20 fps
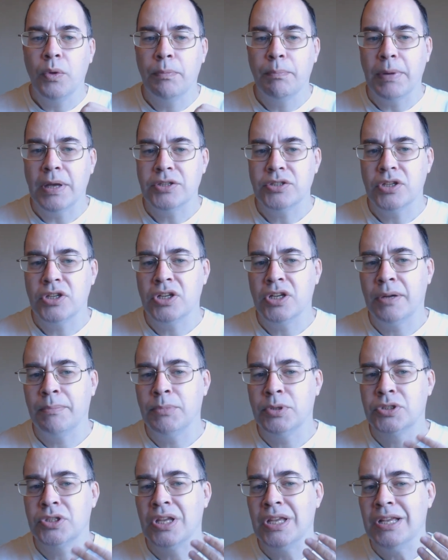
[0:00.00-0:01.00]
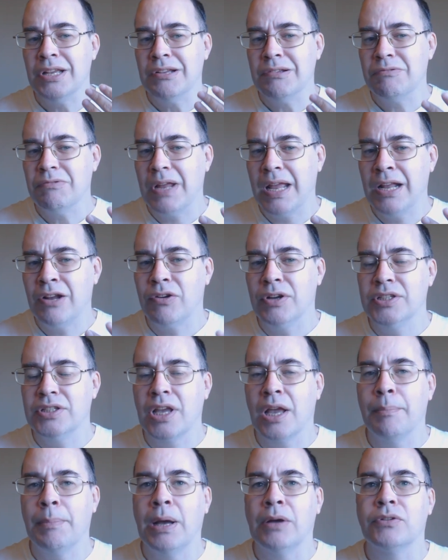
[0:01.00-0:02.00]
with passenger numbers
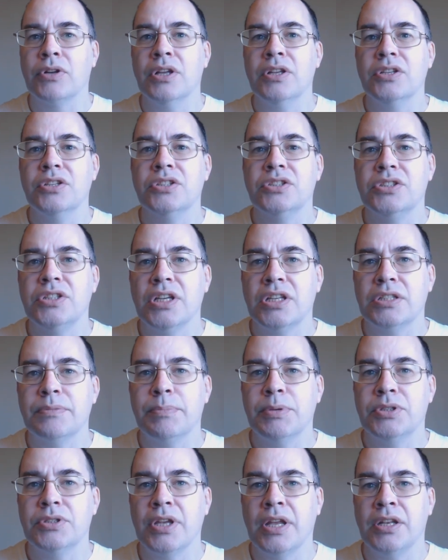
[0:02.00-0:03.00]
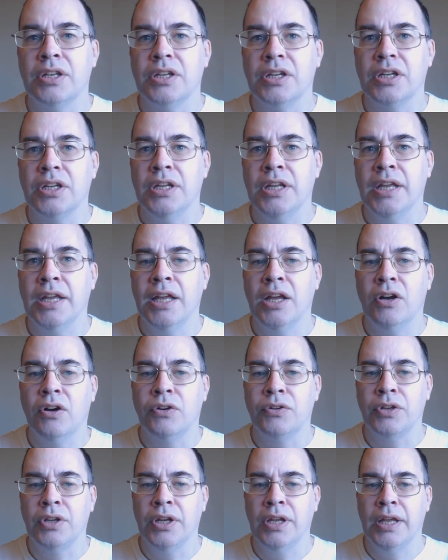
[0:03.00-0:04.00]
increasing about six percent year
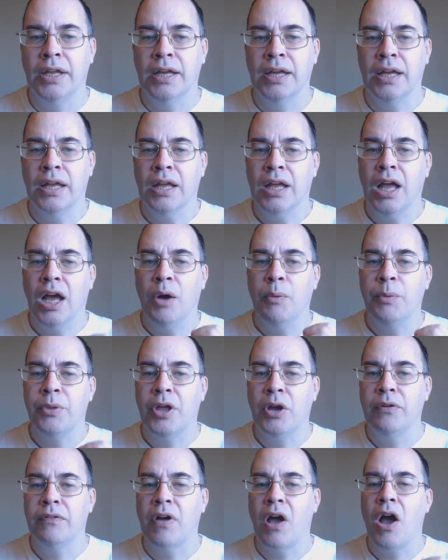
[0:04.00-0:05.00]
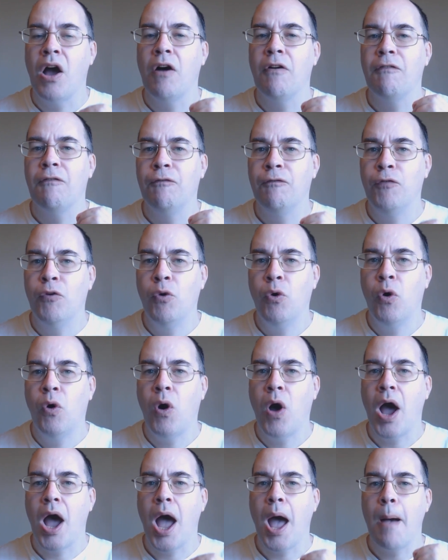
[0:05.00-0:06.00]
on year, with over
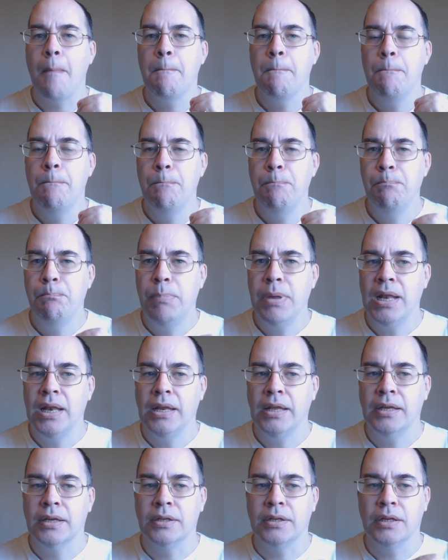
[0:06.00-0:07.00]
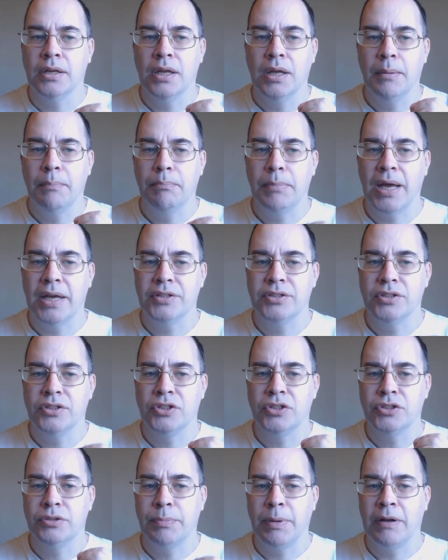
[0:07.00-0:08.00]
four billion
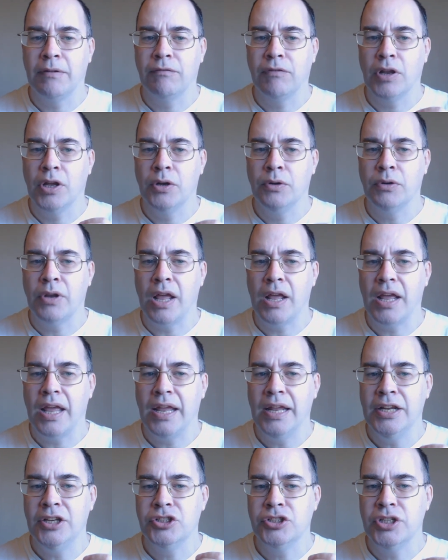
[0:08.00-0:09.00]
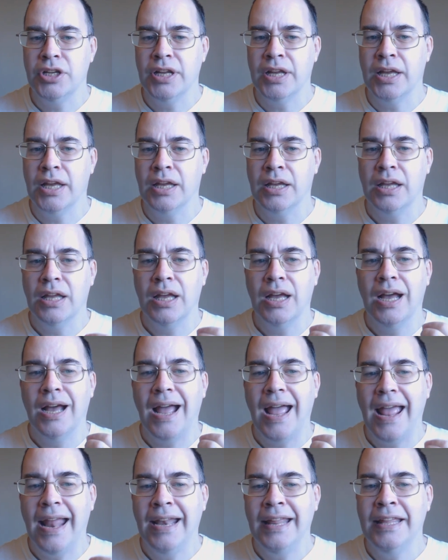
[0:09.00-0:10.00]
passengers being flown each year.
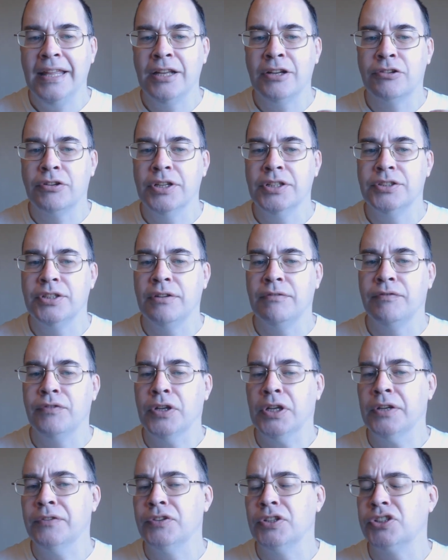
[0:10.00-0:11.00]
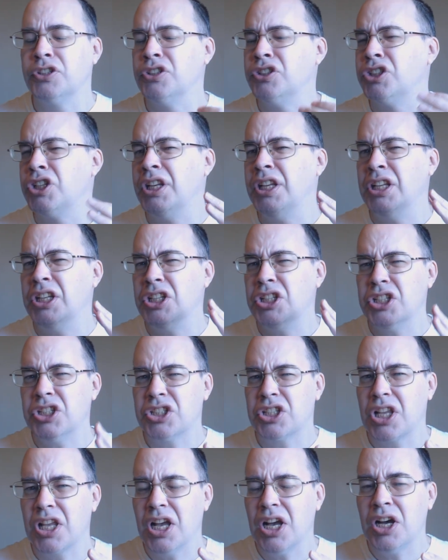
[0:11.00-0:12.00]
Any increase in efficiency
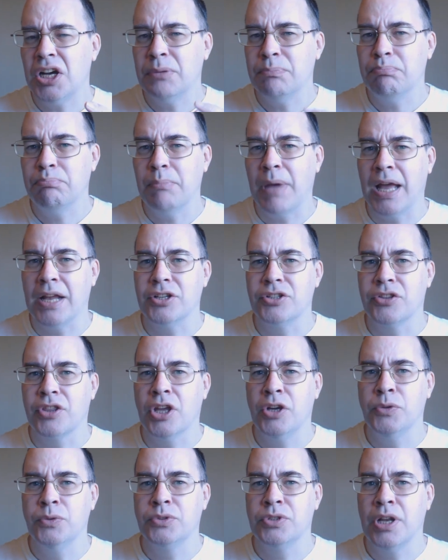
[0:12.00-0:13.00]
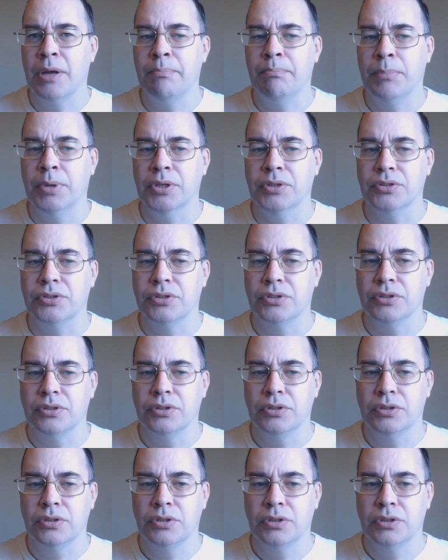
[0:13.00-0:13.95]
just can't match those numbers.